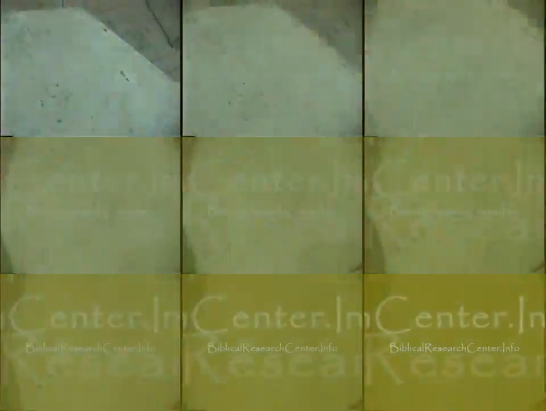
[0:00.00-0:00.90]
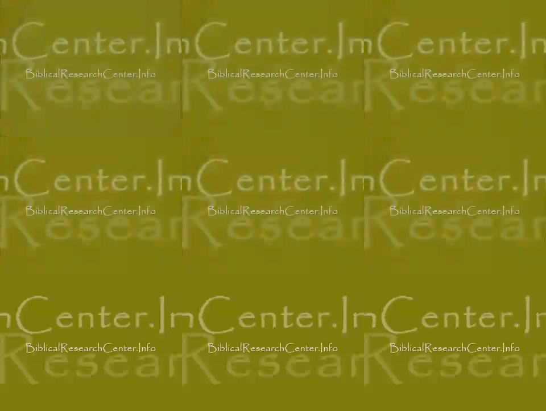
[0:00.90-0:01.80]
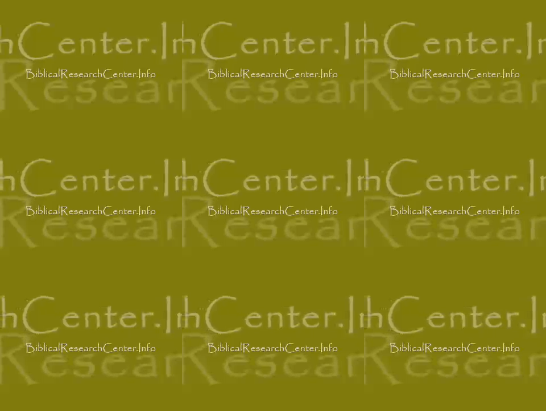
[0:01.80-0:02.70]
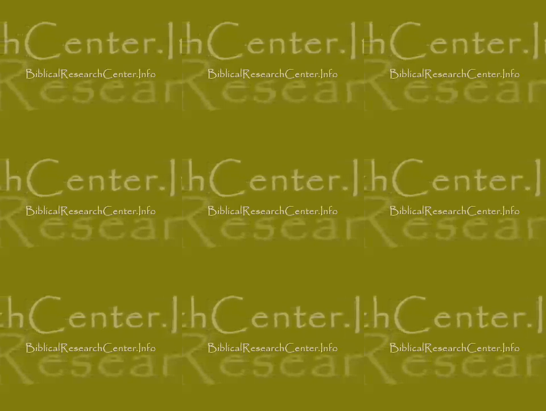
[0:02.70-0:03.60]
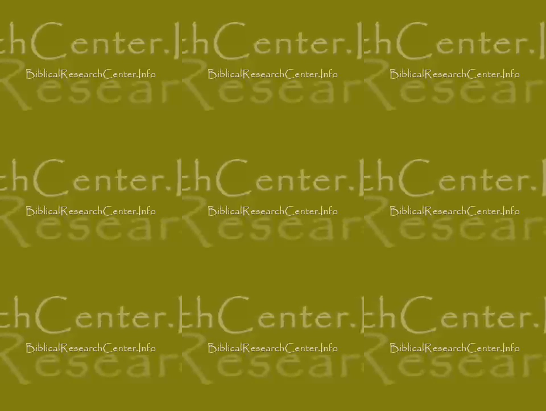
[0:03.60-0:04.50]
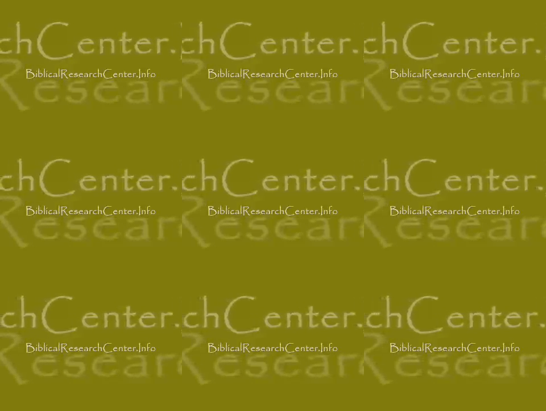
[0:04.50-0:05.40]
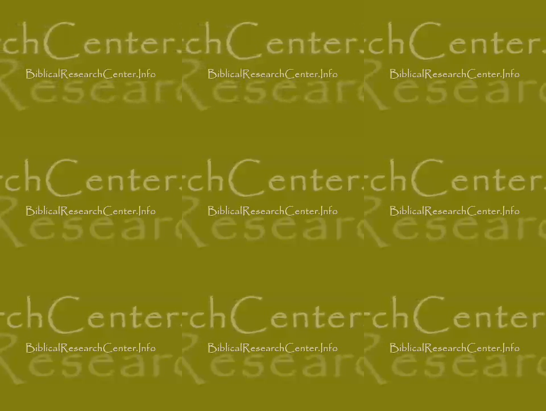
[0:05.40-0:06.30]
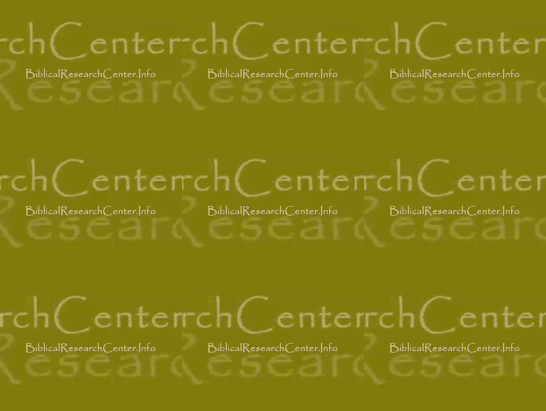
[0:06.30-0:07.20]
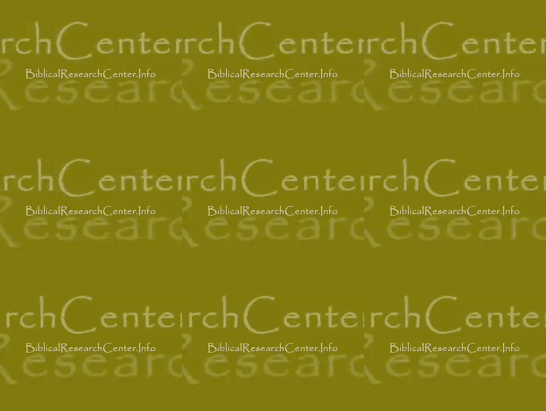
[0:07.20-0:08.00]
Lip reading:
[unreadable: no face in view]